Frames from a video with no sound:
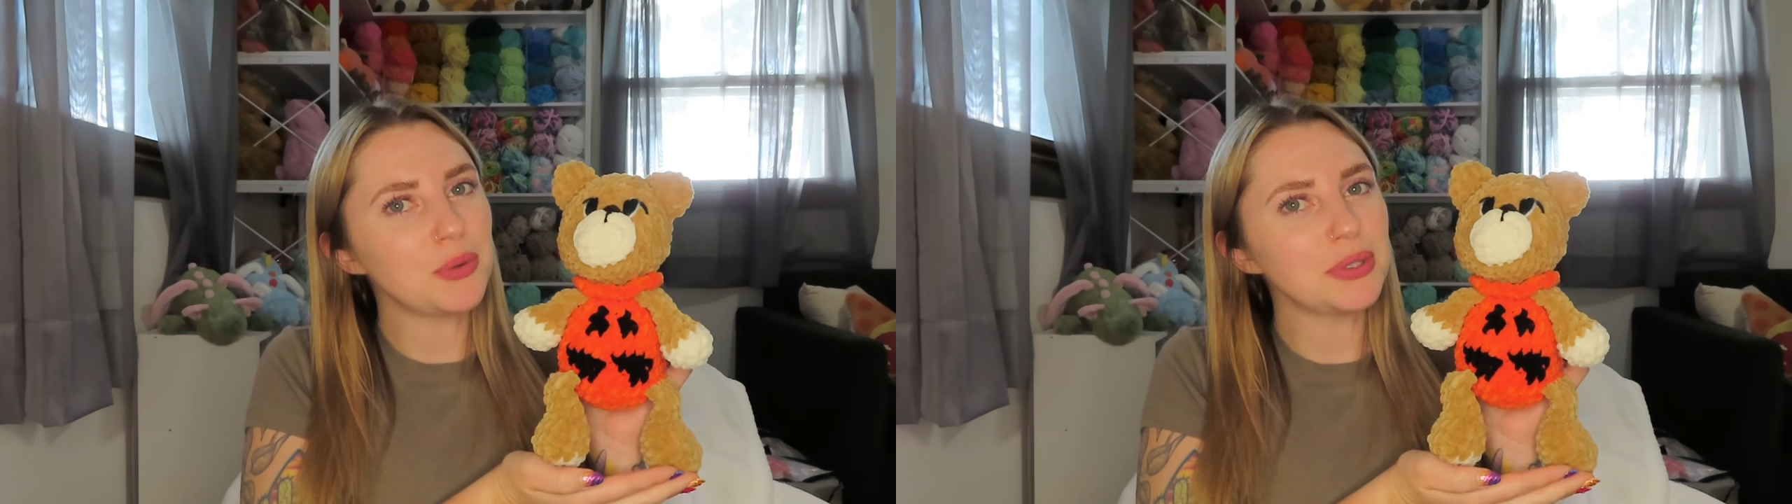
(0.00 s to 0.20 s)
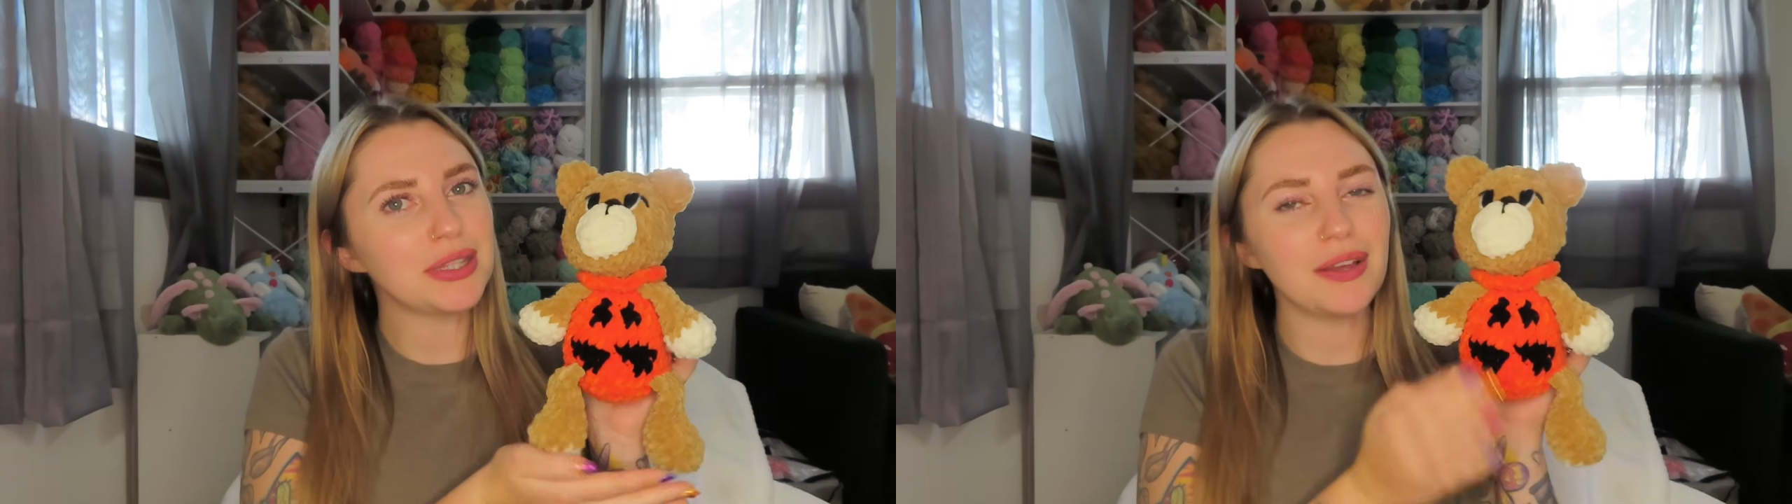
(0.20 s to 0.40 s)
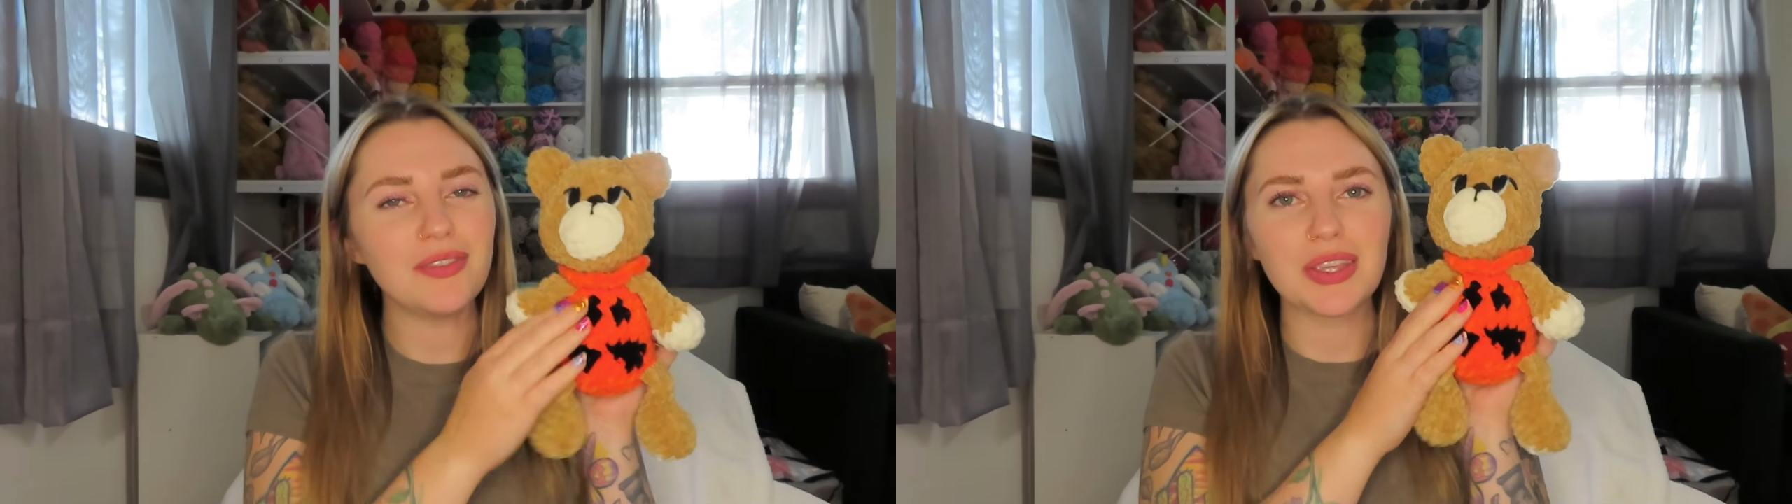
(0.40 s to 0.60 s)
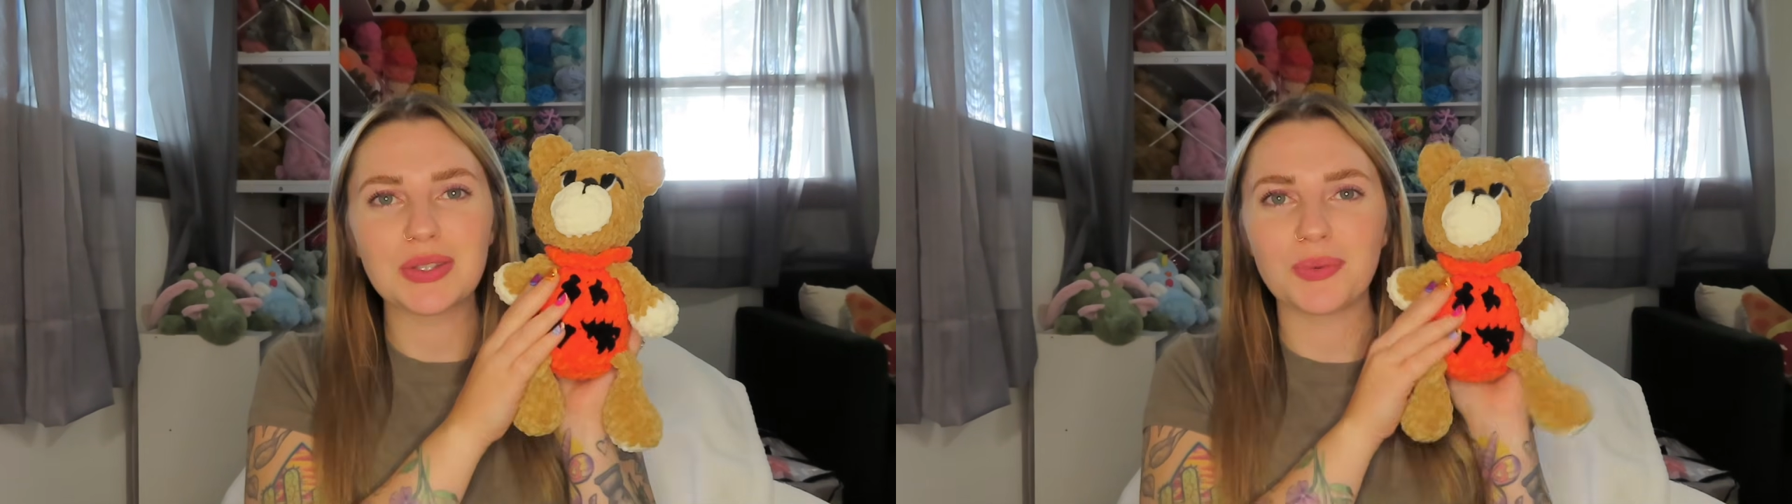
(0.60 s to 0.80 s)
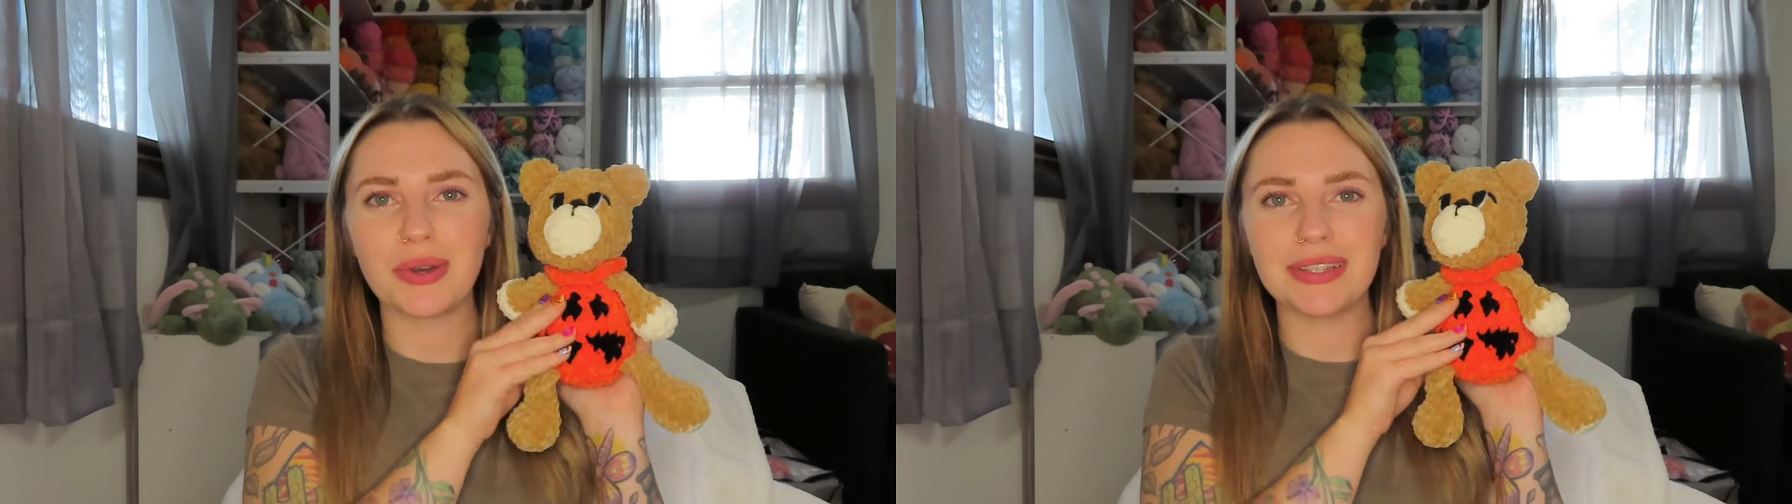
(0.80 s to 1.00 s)
would love
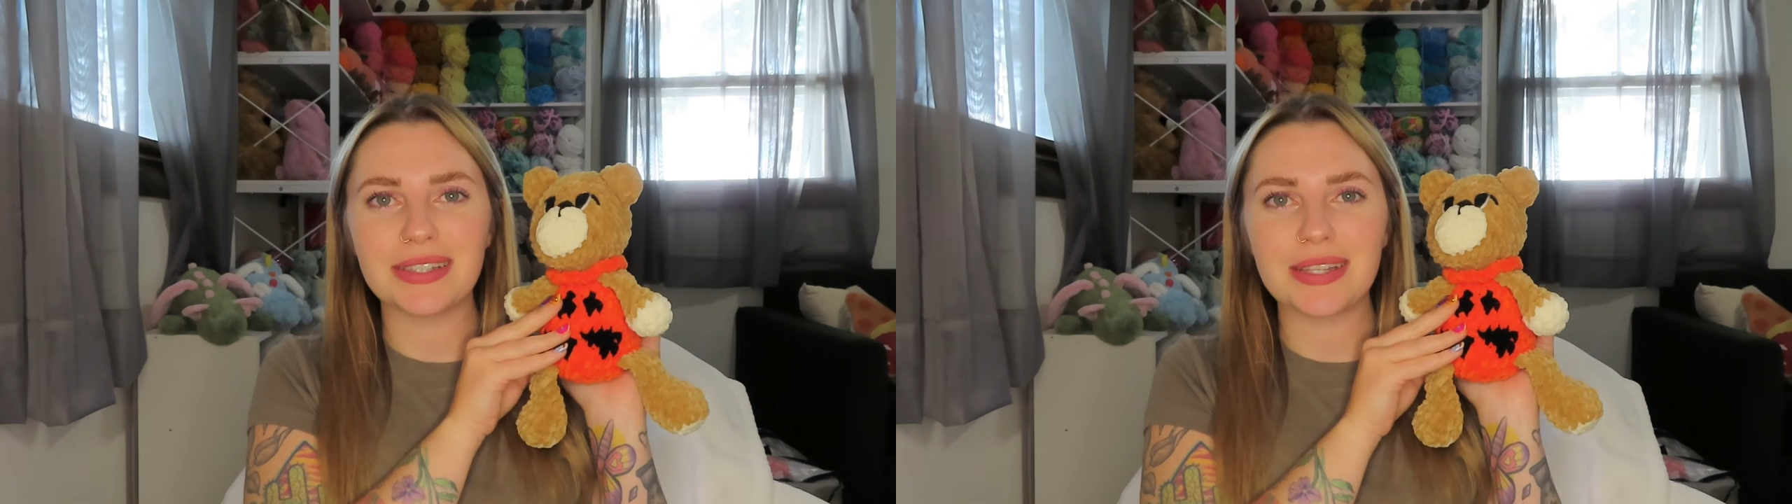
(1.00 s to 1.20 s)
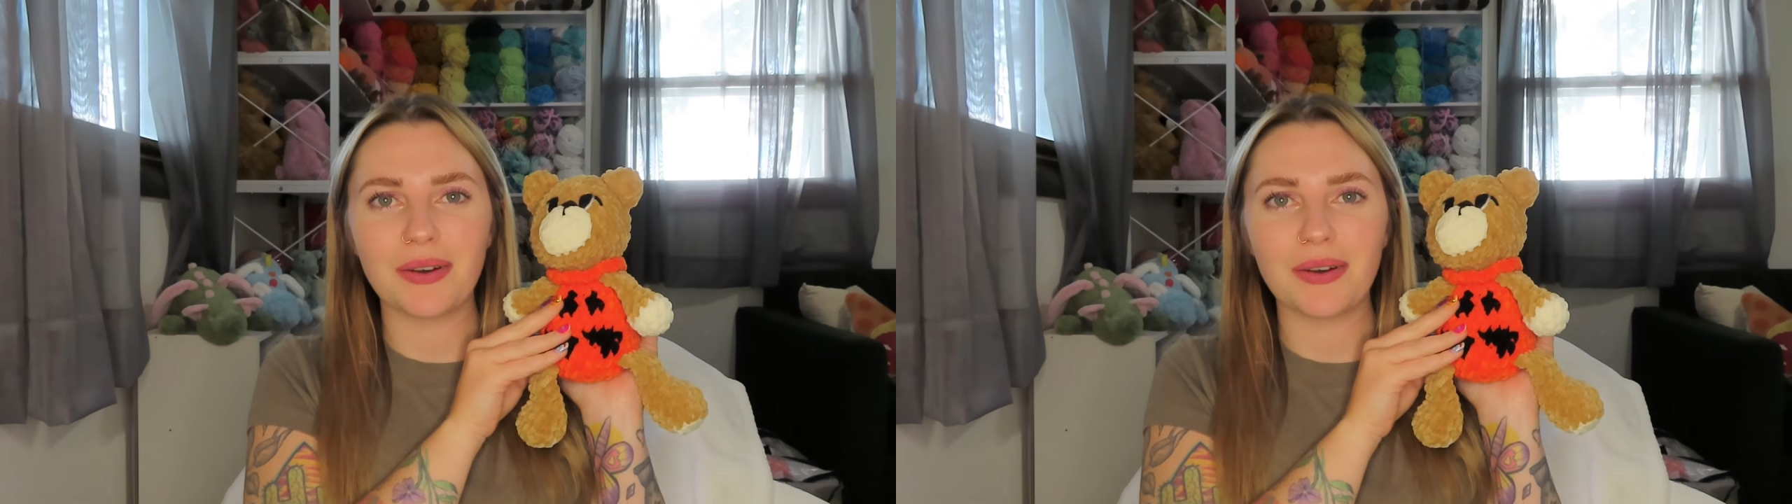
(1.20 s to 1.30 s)
this one.